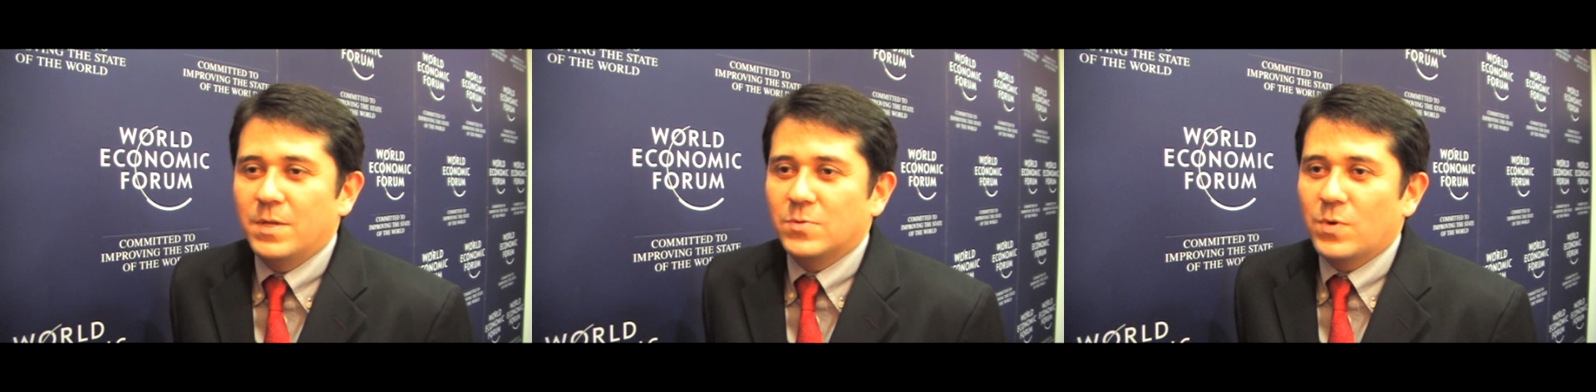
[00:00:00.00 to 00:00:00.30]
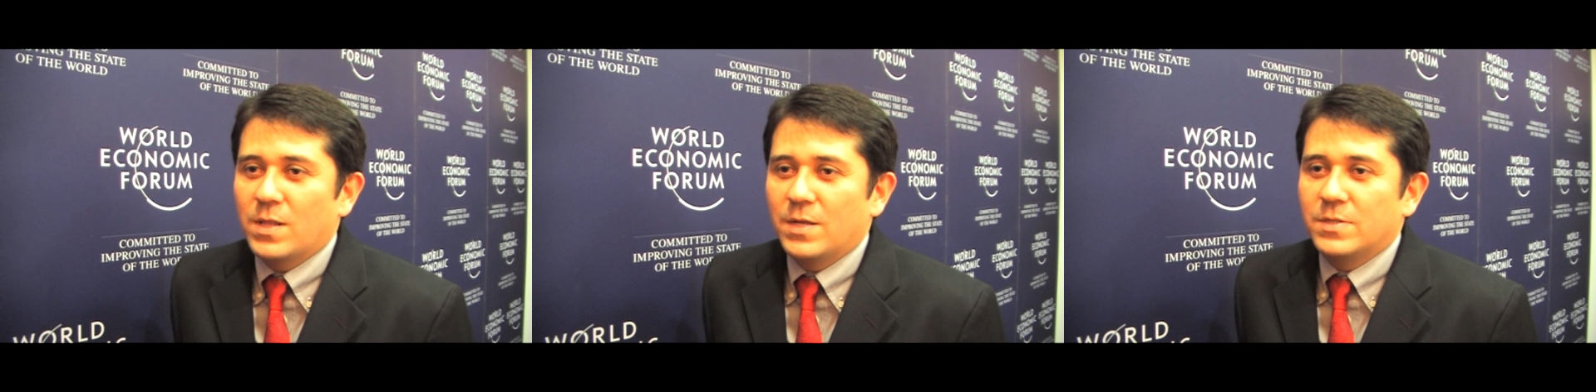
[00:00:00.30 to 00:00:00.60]
as
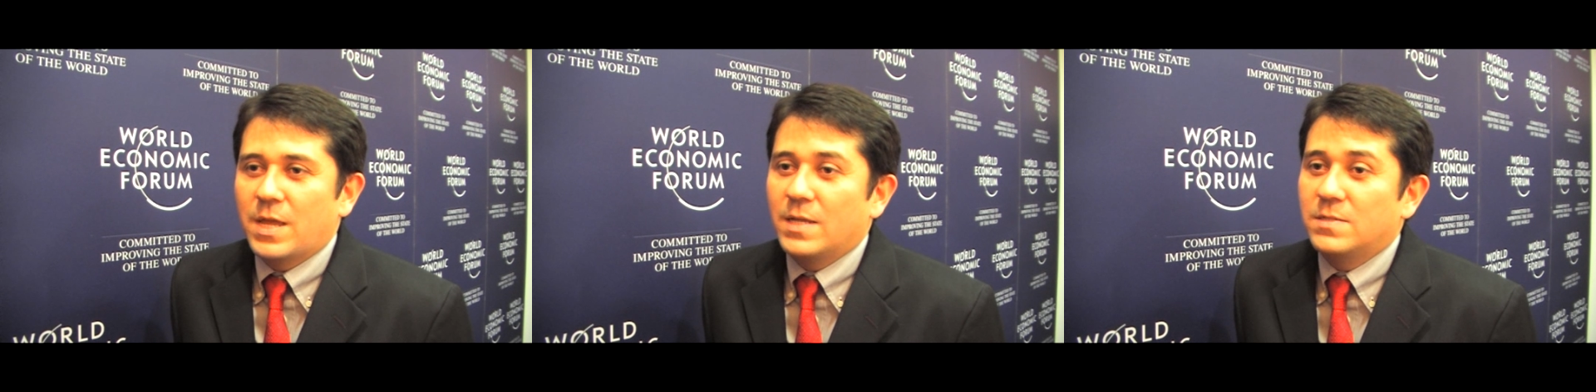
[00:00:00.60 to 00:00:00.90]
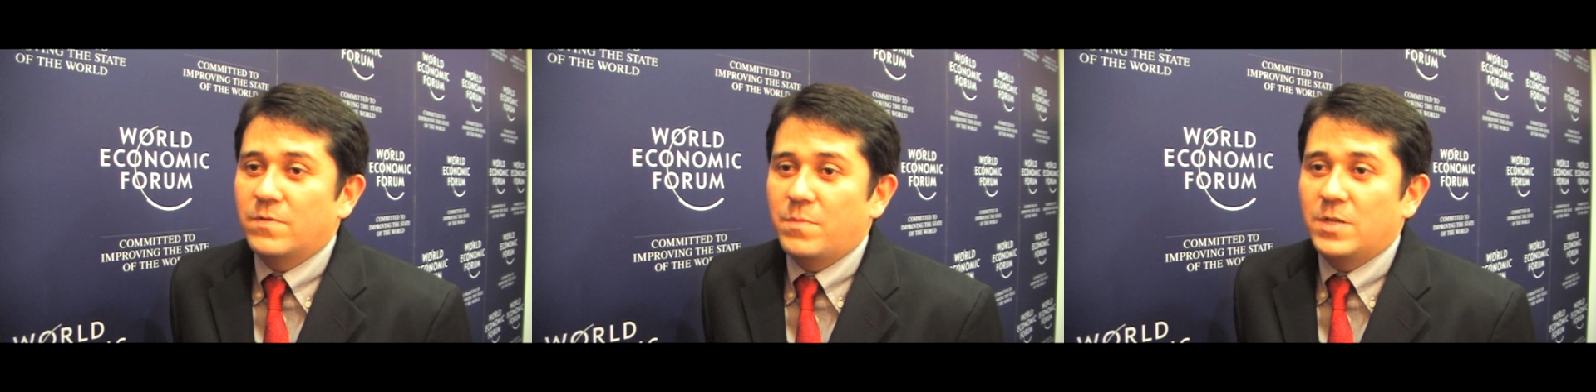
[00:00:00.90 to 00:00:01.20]
well as the
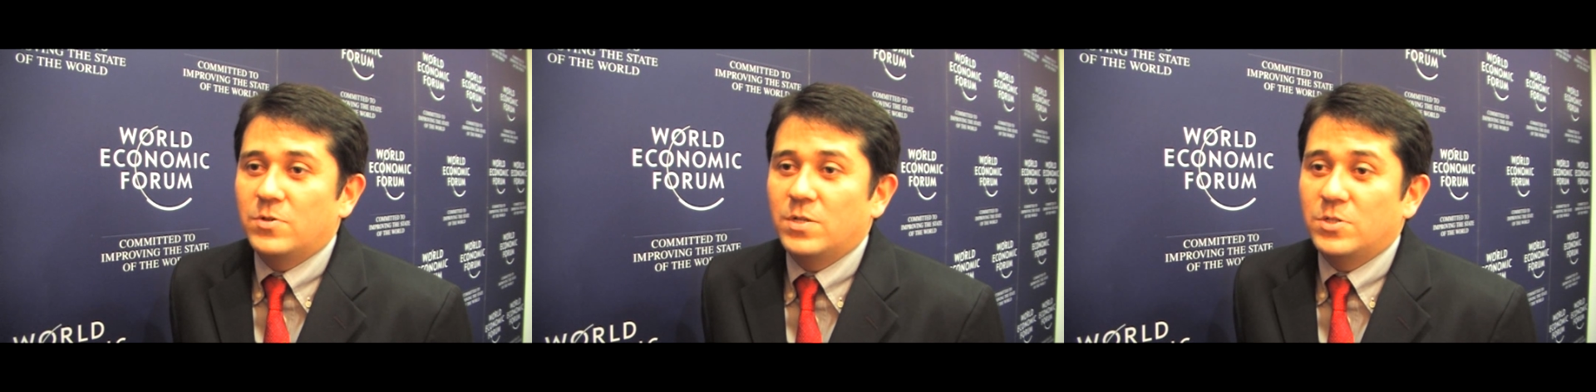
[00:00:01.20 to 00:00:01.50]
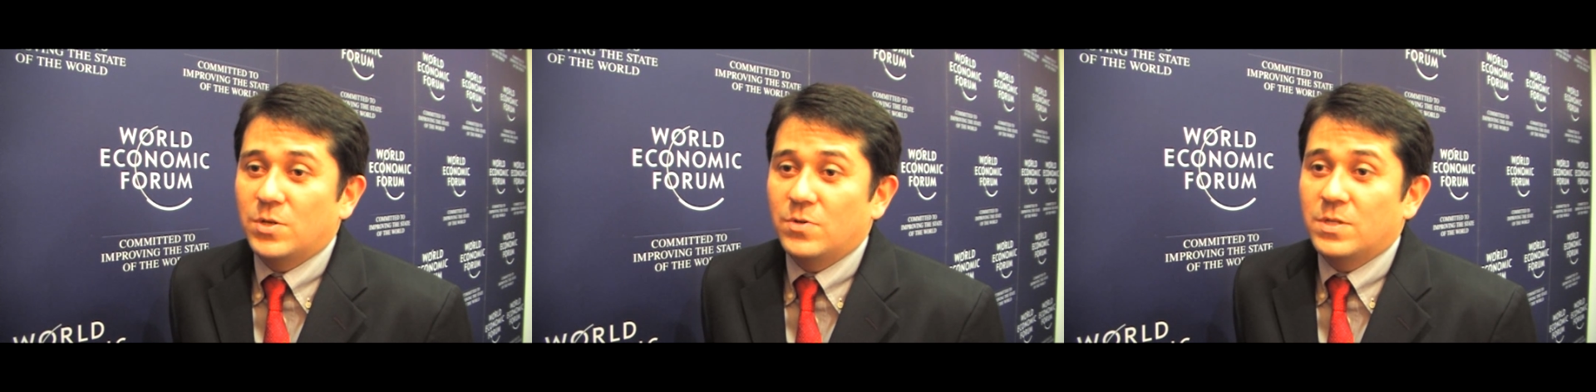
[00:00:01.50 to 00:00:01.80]
heads of the major
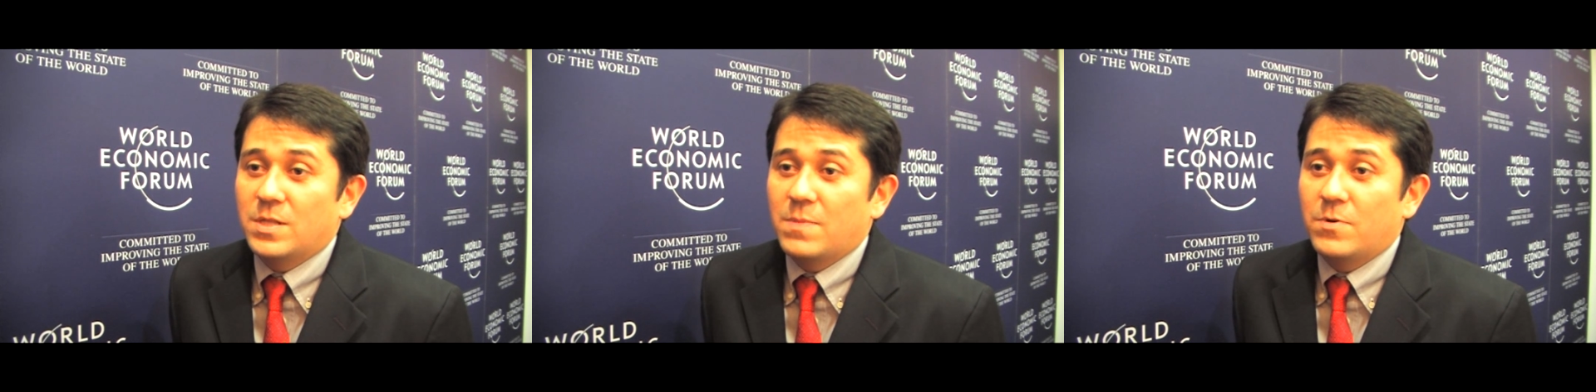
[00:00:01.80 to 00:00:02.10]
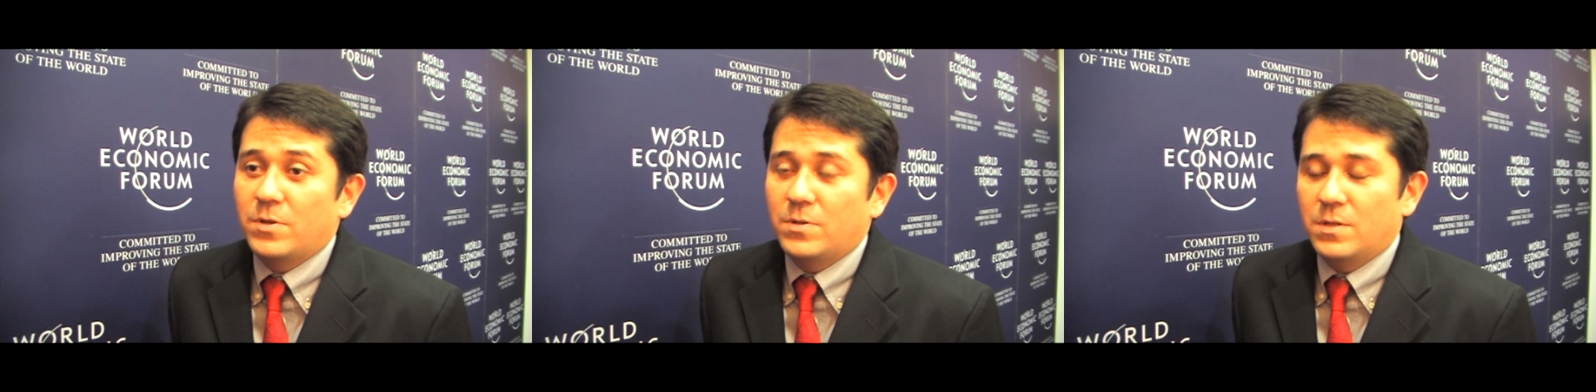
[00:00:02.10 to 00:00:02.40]
NGOs and
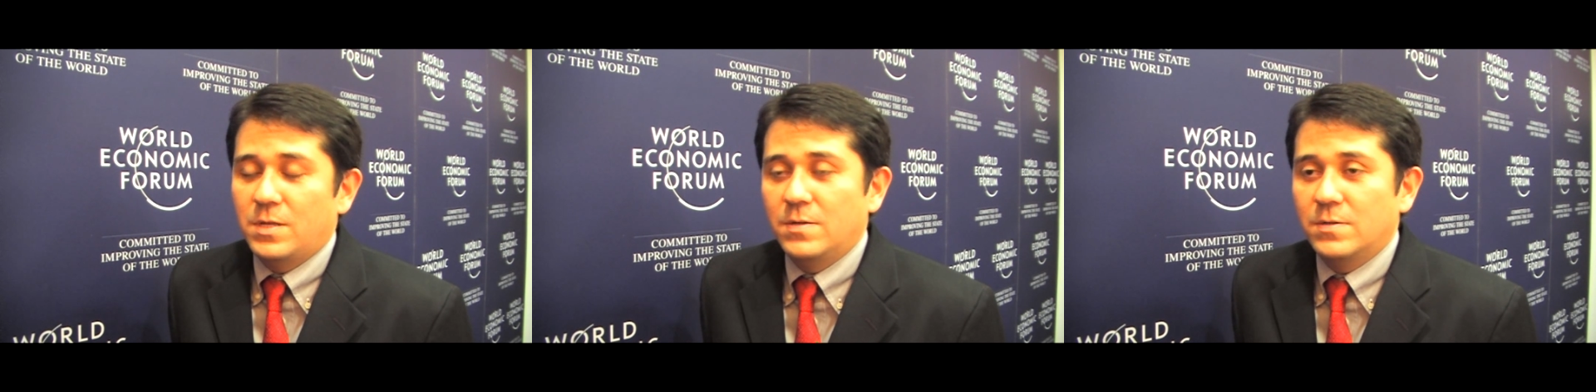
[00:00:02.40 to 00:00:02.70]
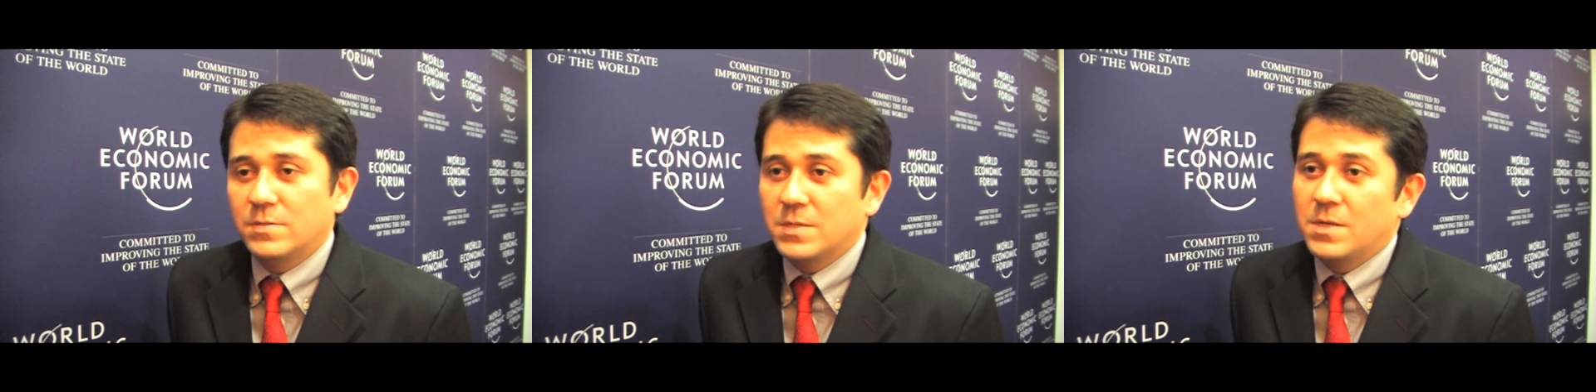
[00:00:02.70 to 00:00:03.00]
labor
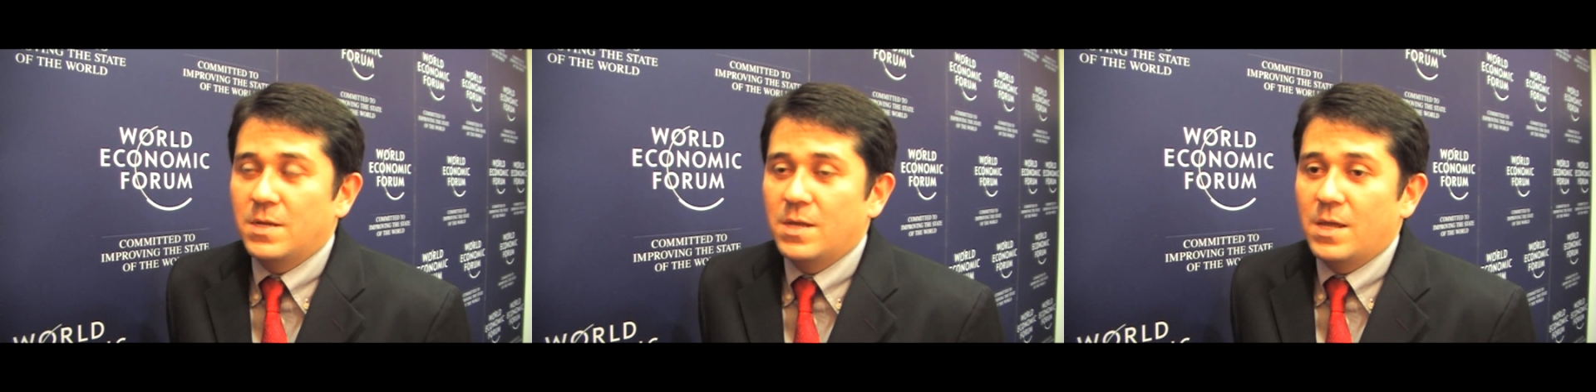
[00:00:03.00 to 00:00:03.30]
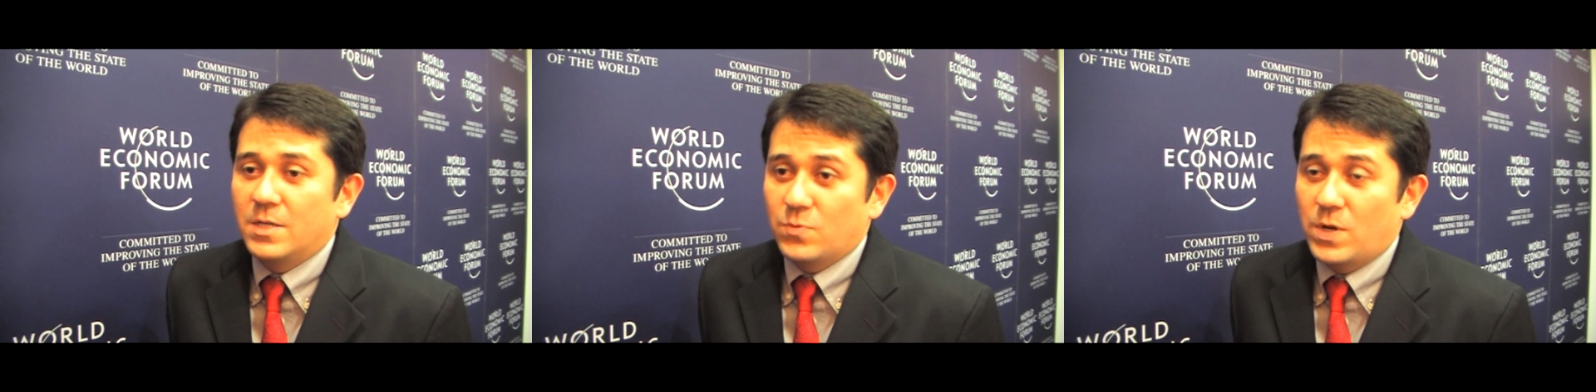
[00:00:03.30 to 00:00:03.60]
leaders
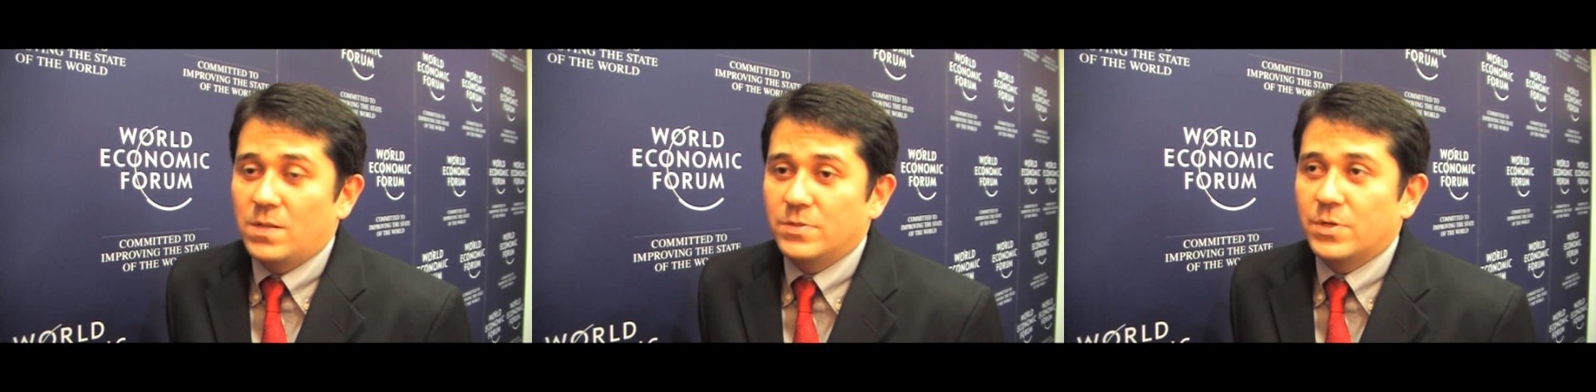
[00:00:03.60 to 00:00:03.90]
as well.